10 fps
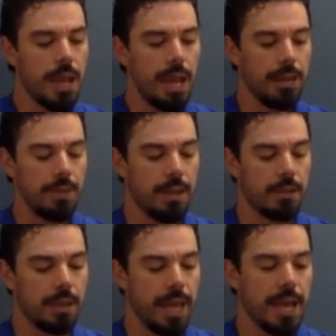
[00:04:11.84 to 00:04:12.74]
And
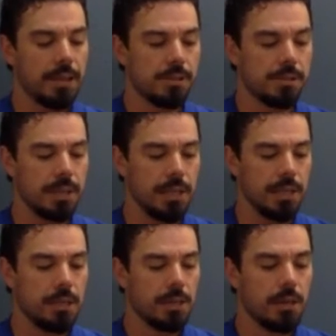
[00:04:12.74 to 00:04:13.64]
then
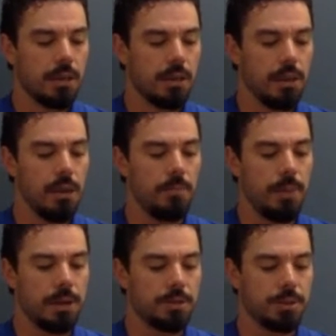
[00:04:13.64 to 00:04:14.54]
lastly, the
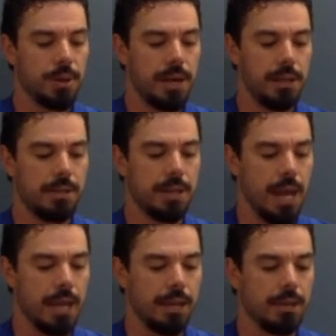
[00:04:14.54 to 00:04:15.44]
Mediterranean
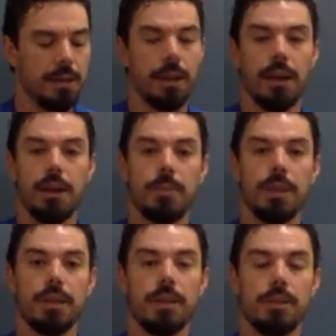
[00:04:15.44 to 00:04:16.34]
diet
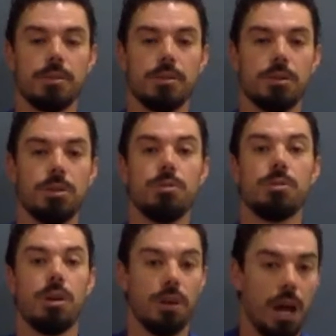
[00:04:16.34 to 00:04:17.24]
is huge
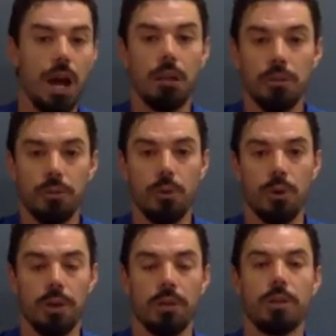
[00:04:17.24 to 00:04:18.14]
on olive
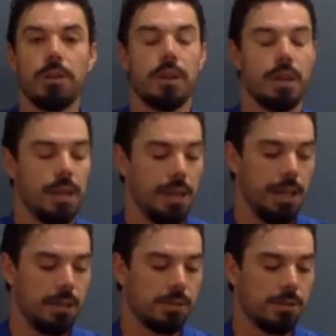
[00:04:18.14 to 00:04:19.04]
oil.
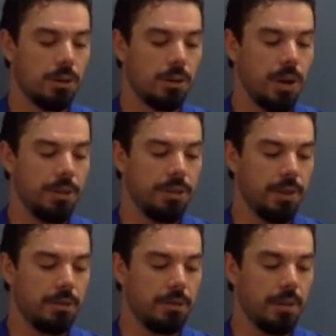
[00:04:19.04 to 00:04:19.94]
And so I
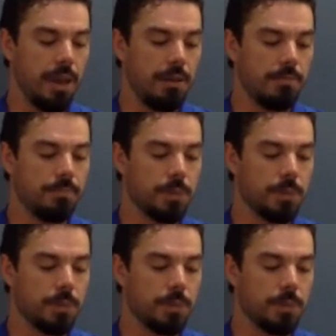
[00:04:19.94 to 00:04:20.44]
think that,